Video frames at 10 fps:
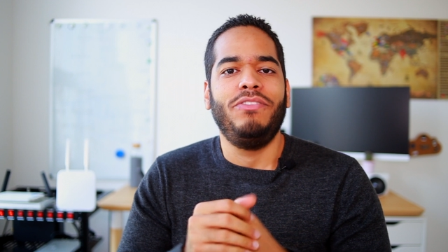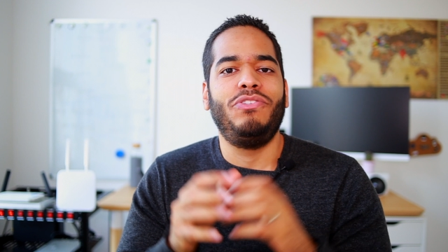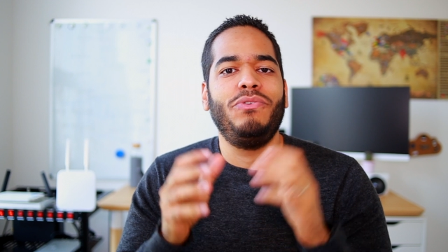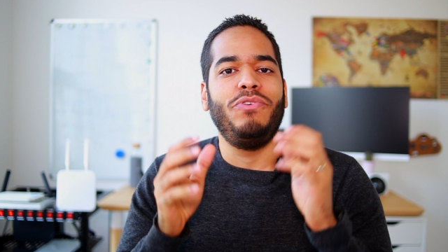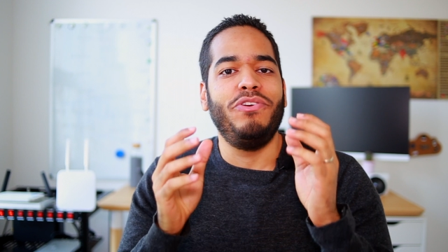
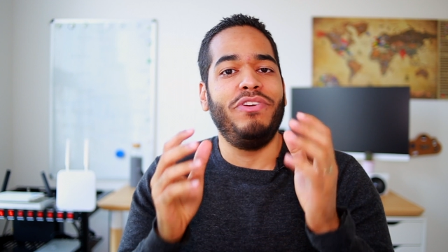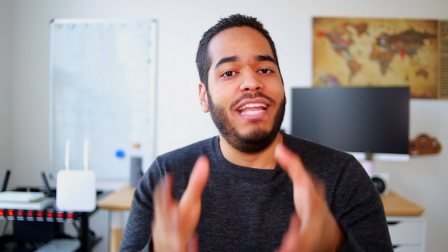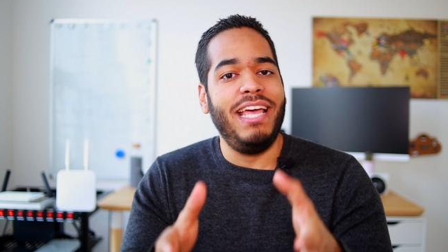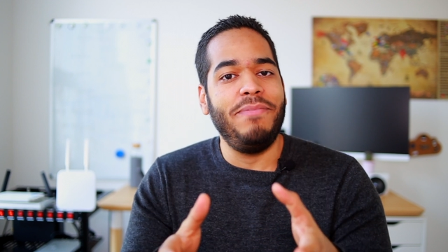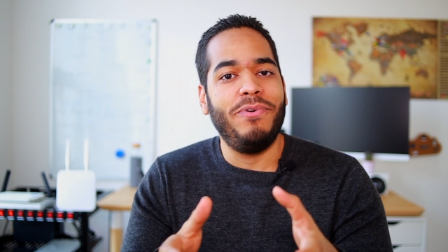to your
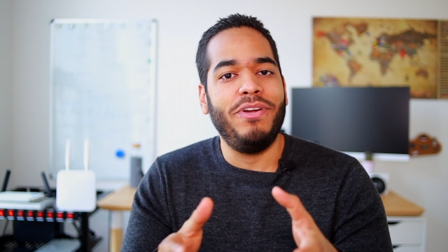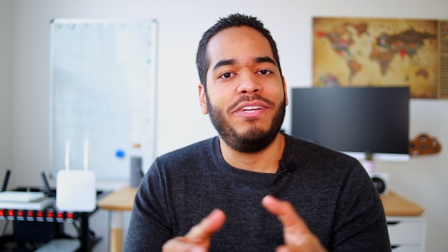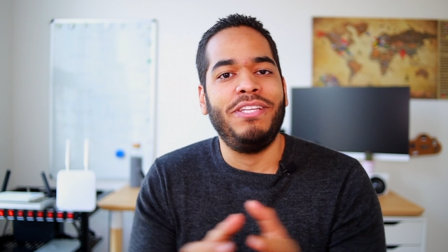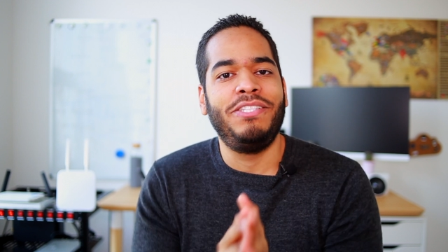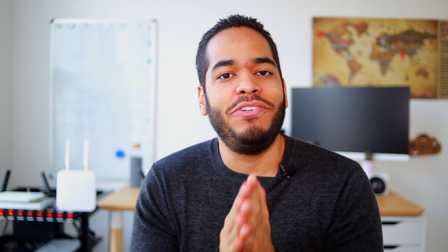
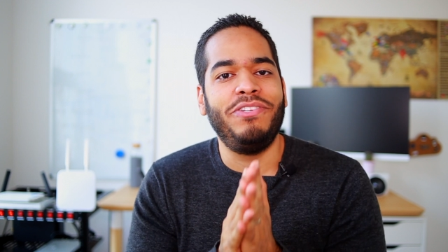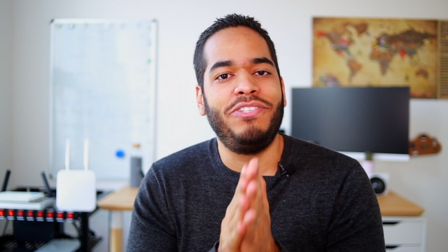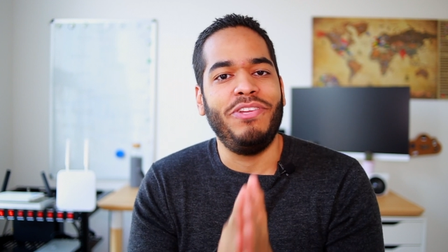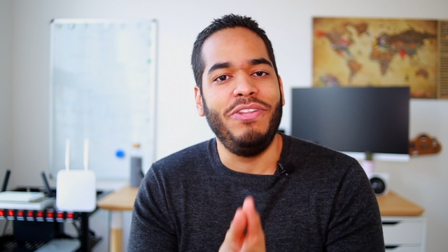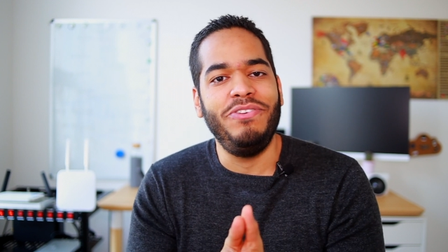network, to your
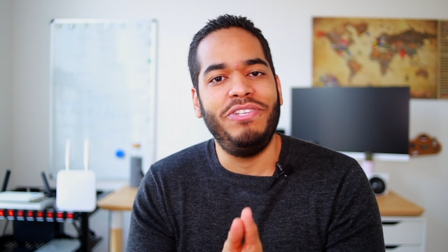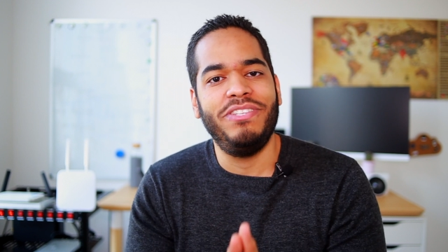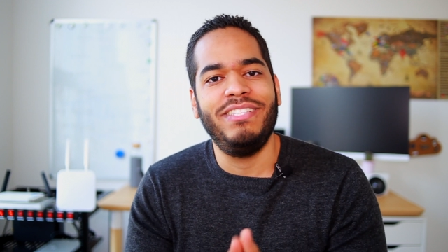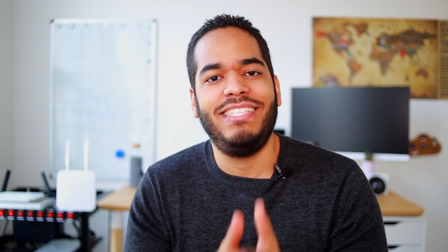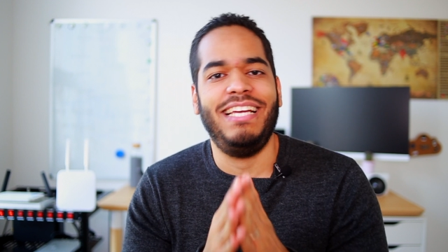
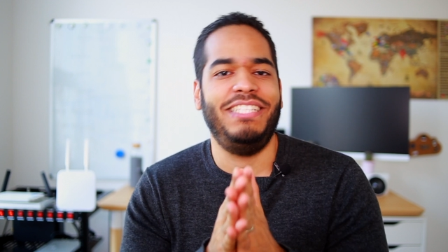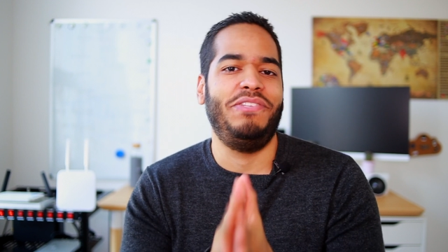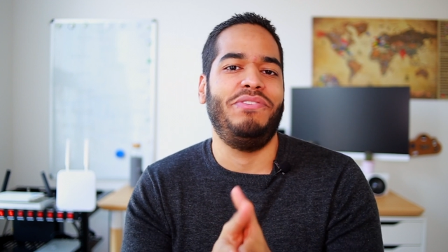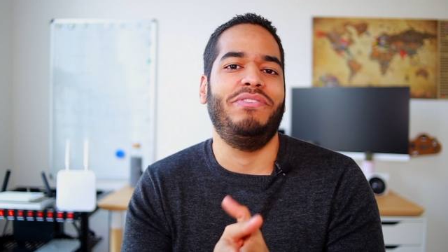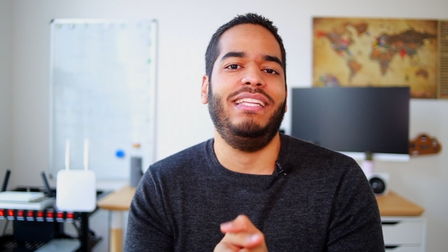solutions, and
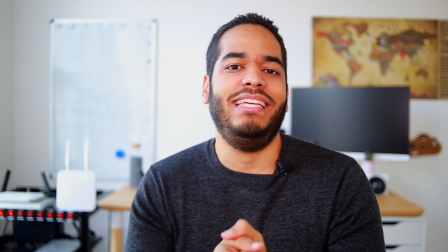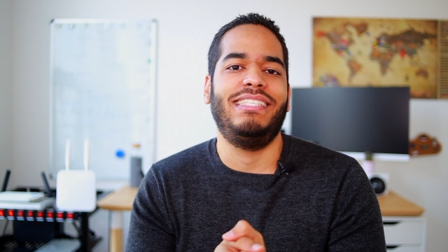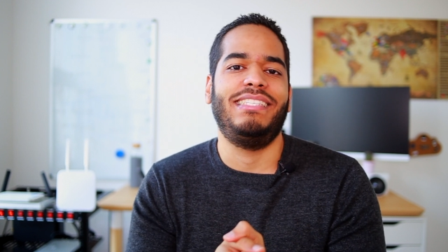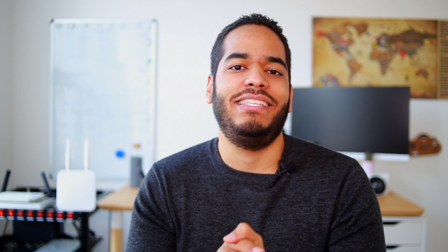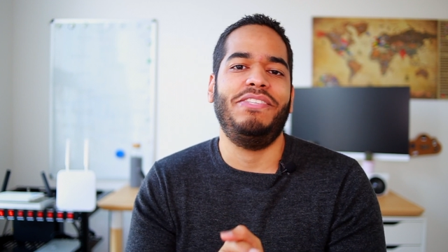to your needs.